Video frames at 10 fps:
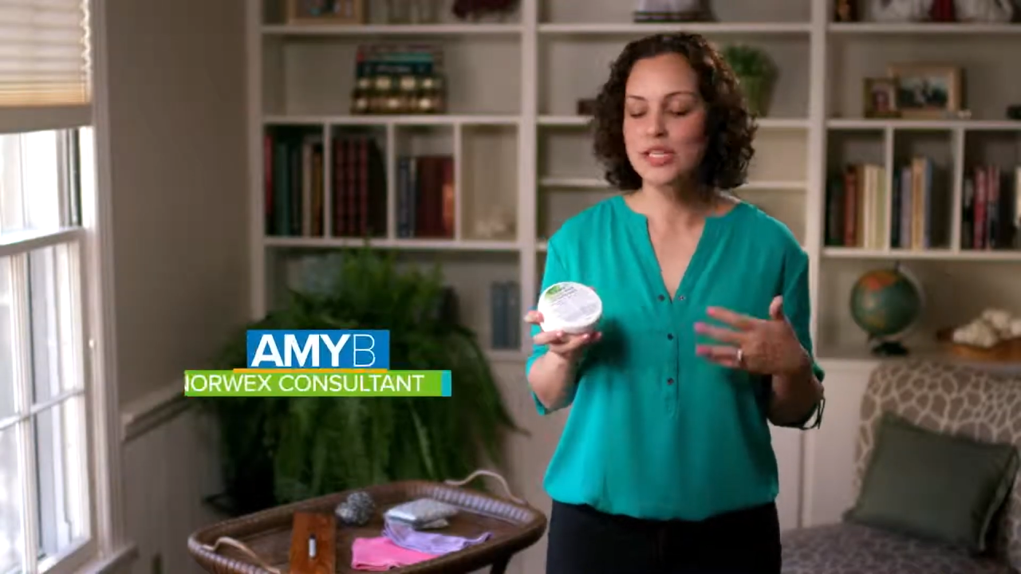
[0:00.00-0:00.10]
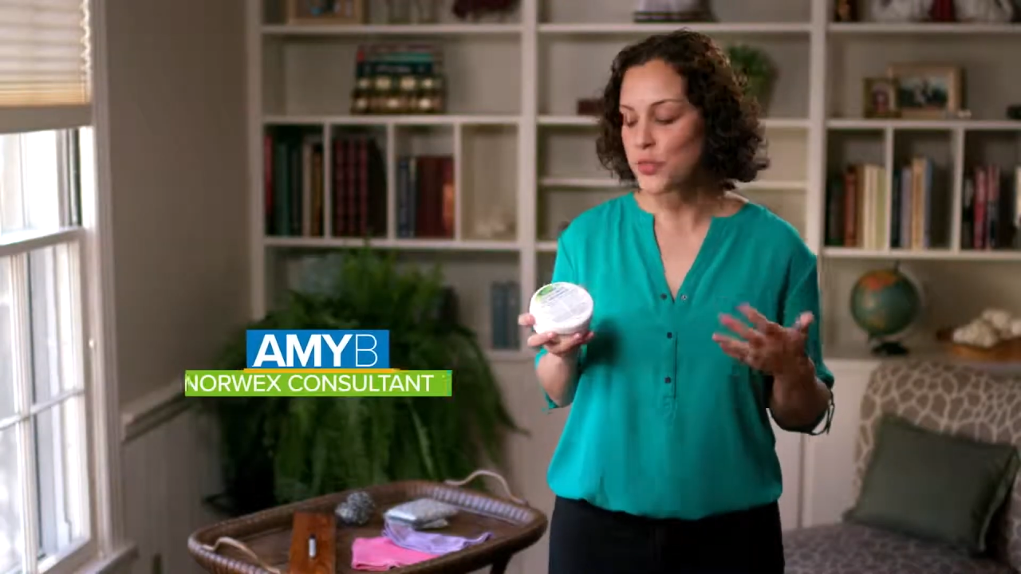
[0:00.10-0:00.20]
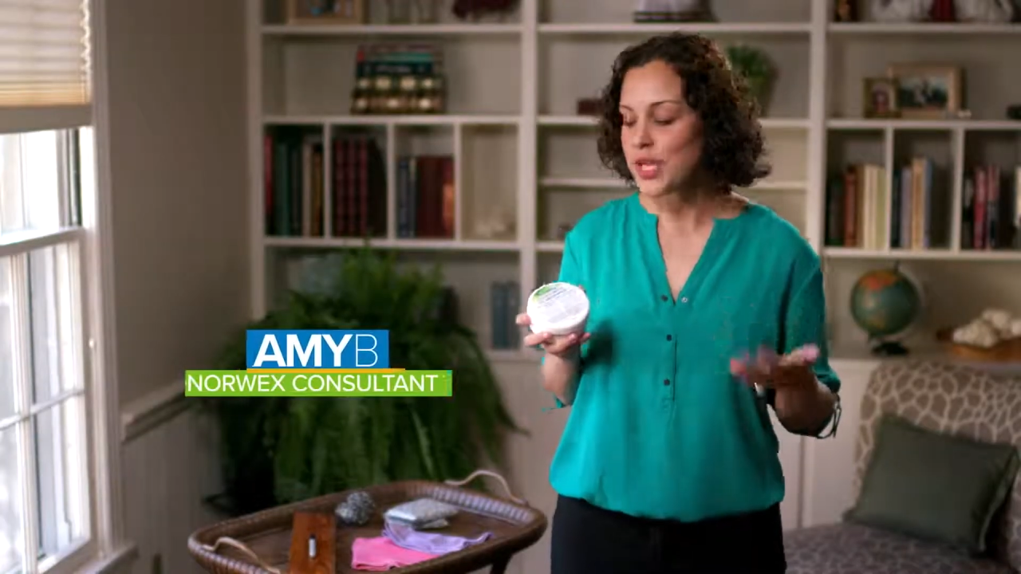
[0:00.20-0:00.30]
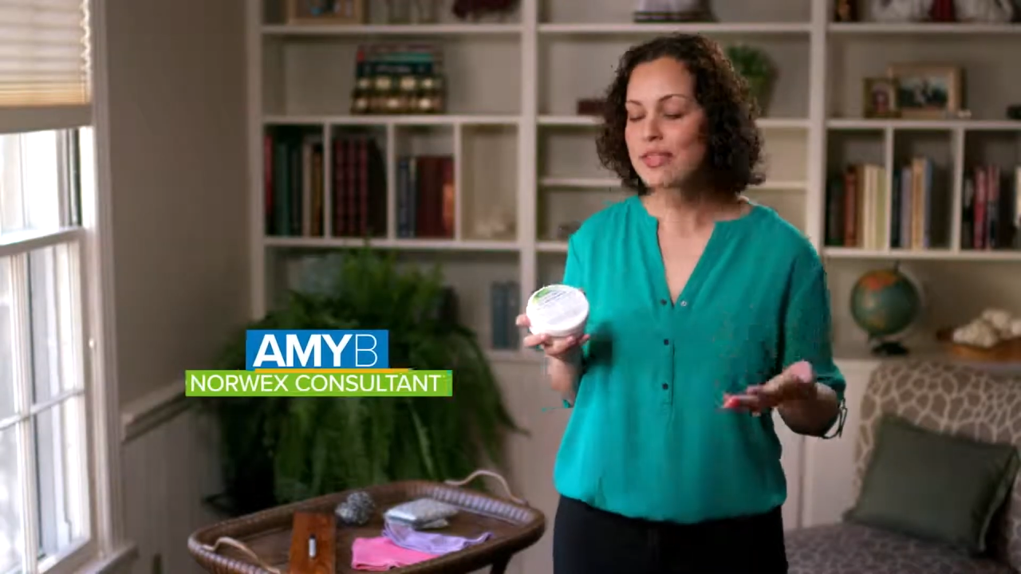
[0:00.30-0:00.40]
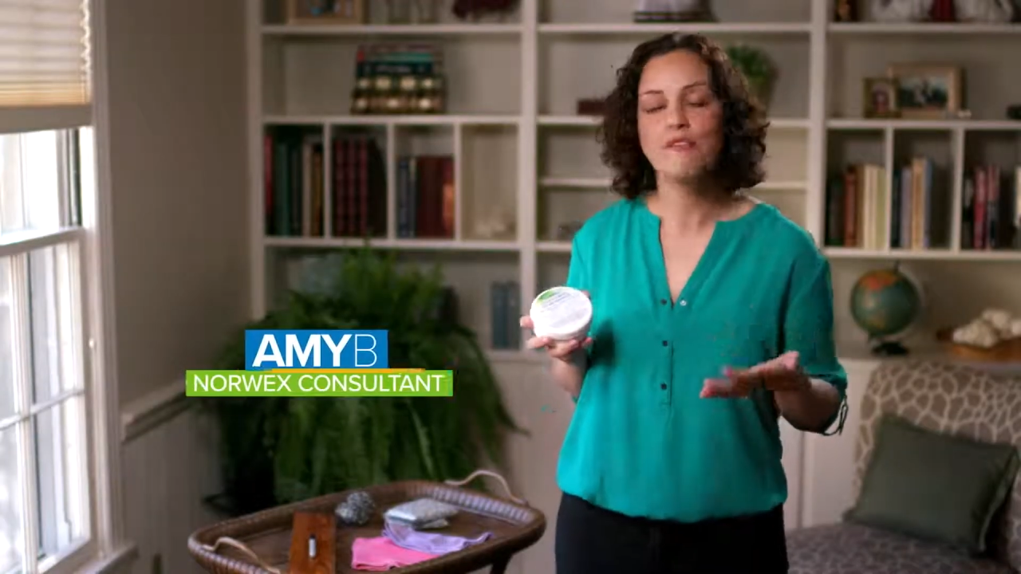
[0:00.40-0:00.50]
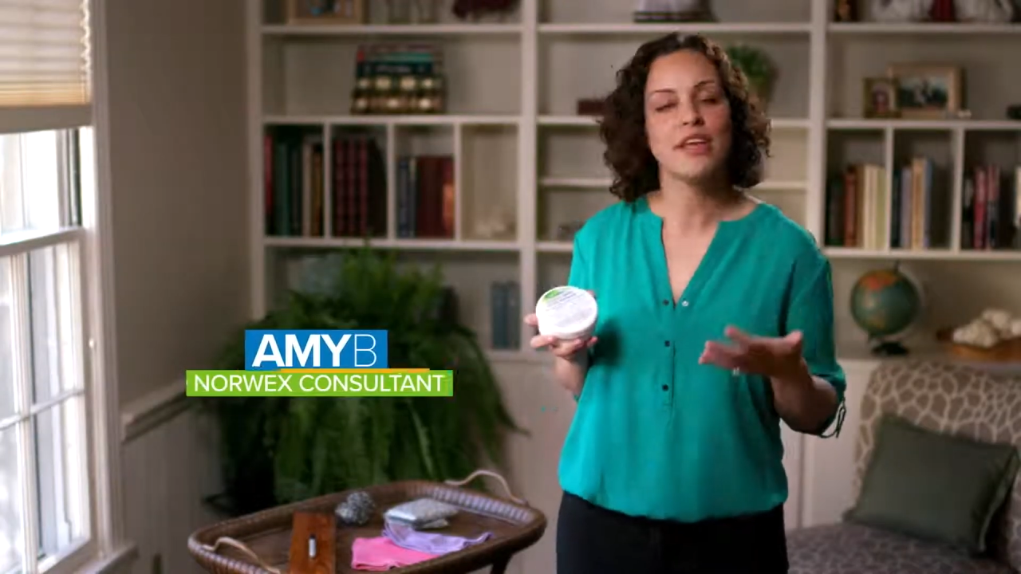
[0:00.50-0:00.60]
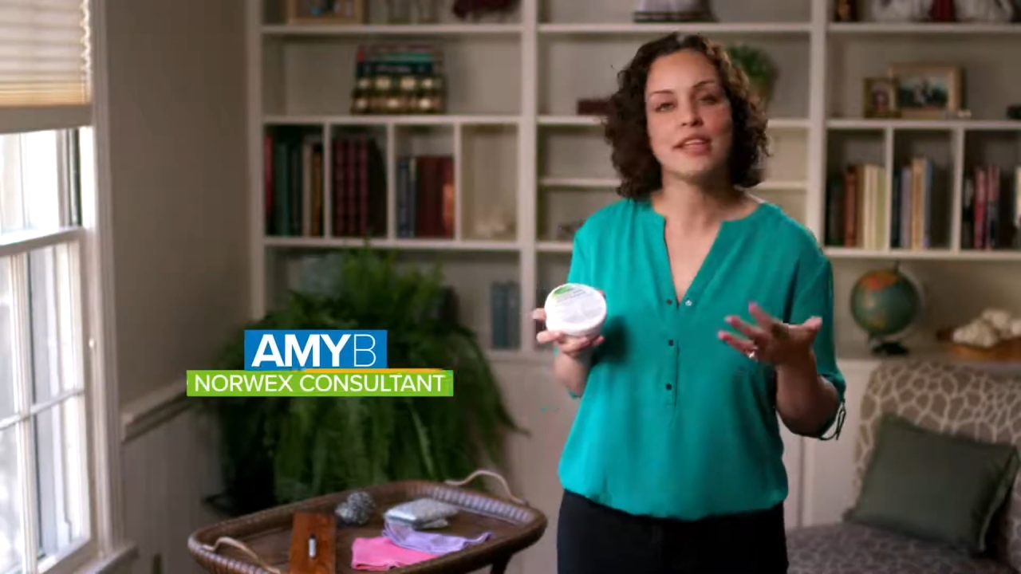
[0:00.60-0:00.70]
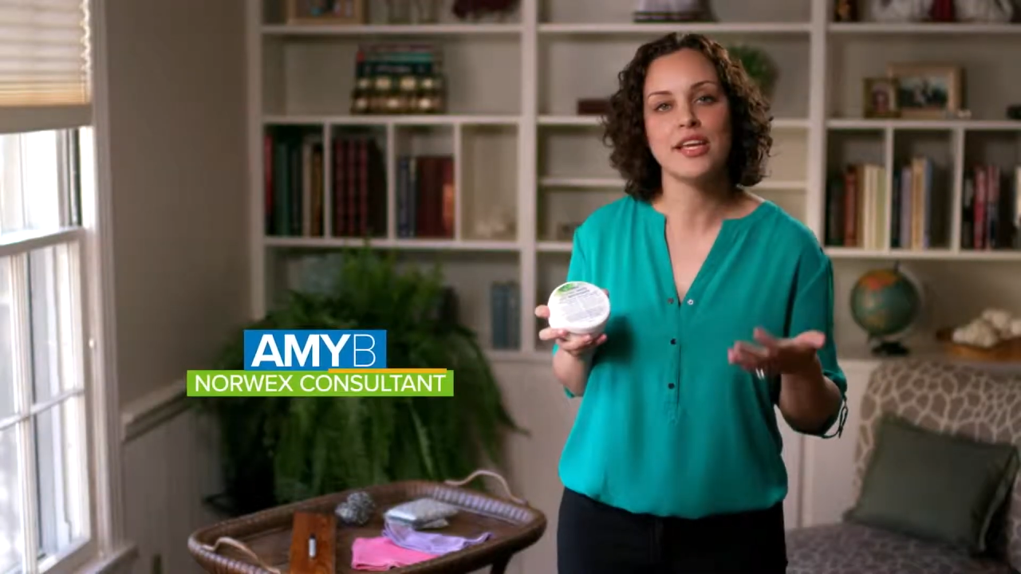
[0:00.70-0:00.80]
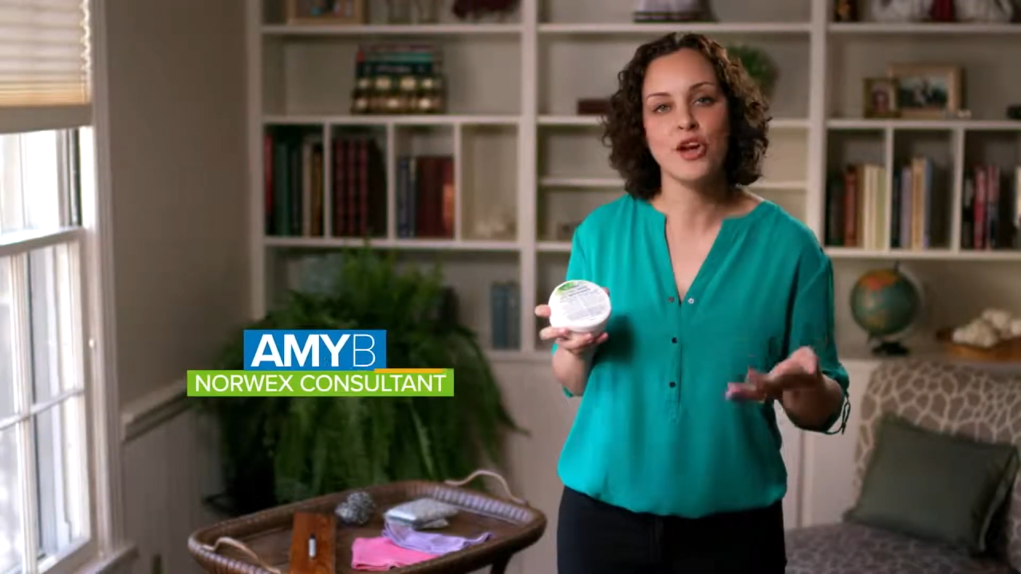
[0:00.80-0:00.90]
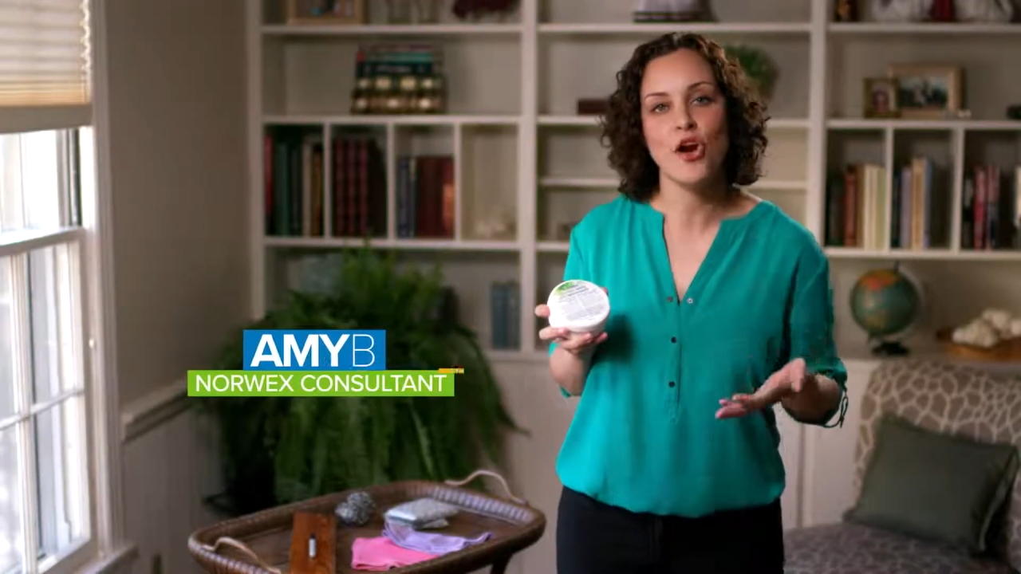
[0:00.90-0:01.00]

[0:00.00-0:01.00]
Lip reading: as we lovingly in